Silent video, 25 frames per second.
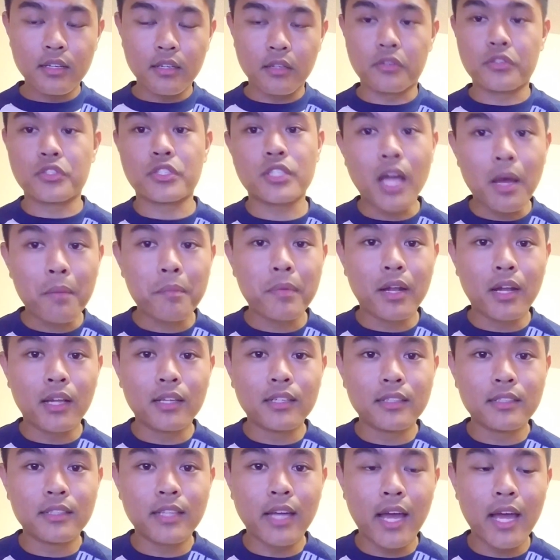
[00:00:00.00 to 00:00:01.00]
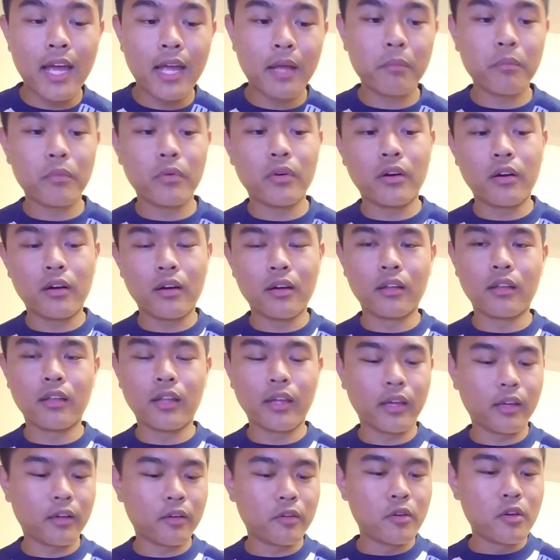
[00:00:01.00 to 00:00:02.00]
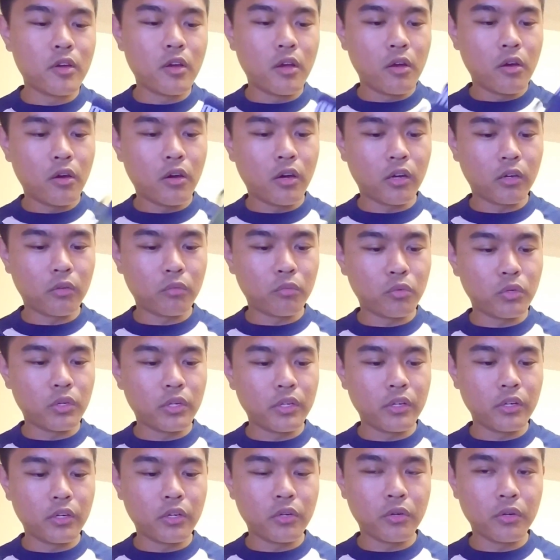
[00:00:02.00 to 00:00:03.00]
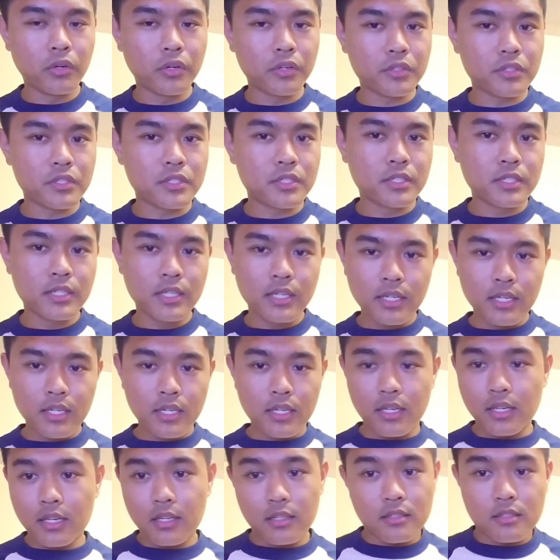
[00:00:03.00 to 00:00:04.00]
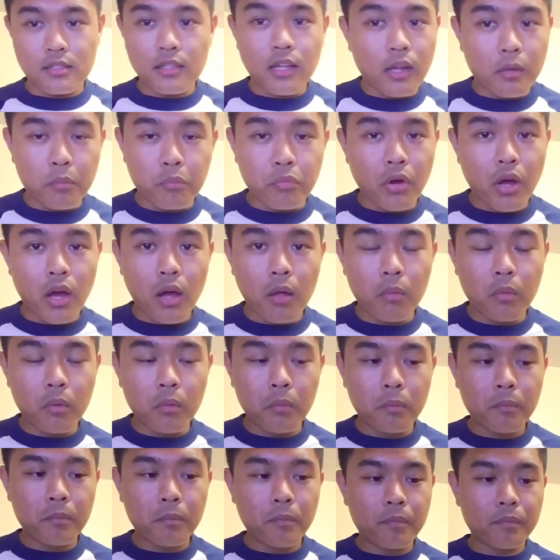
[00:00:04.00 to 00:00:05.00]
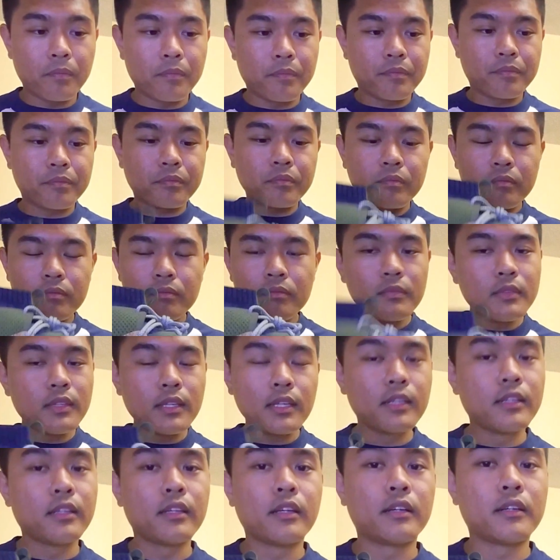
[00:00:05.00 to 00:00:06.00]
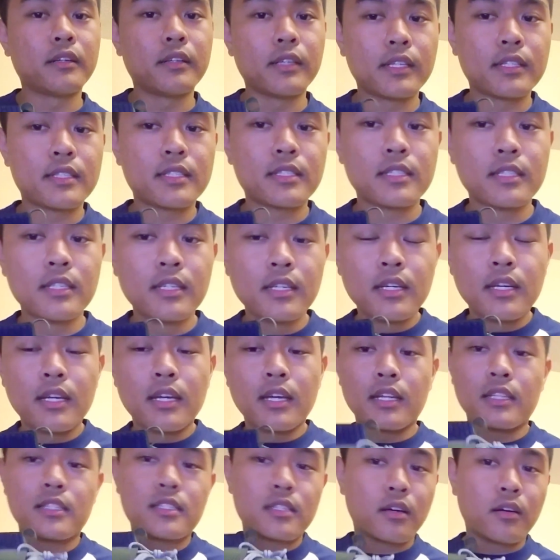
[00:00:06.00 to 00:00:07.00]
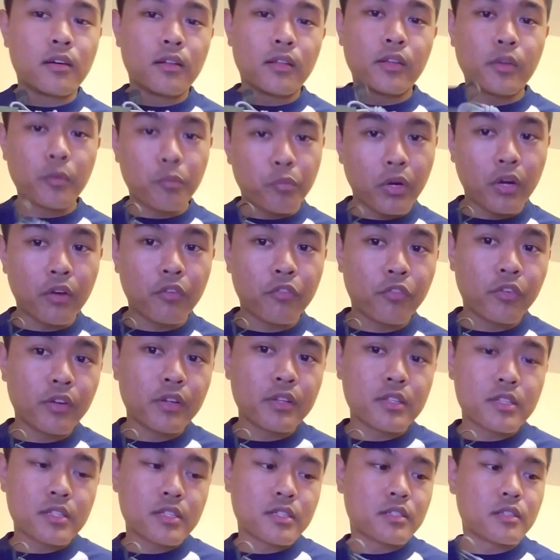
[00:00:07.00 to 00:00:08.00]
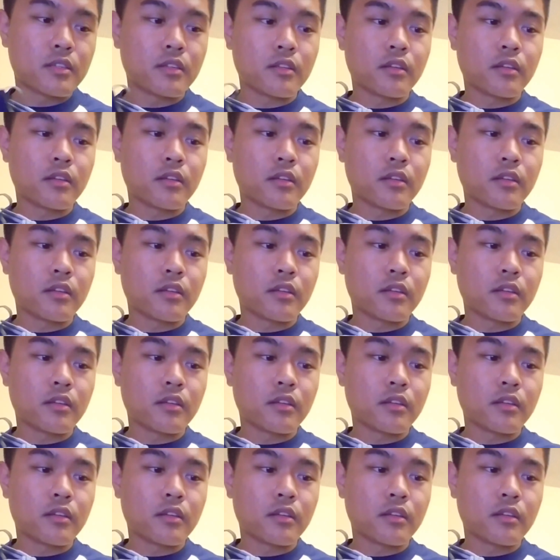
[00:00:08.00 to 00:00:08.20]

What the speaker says: stopping on a dime on wooden courts is not a problem. It's all your preference.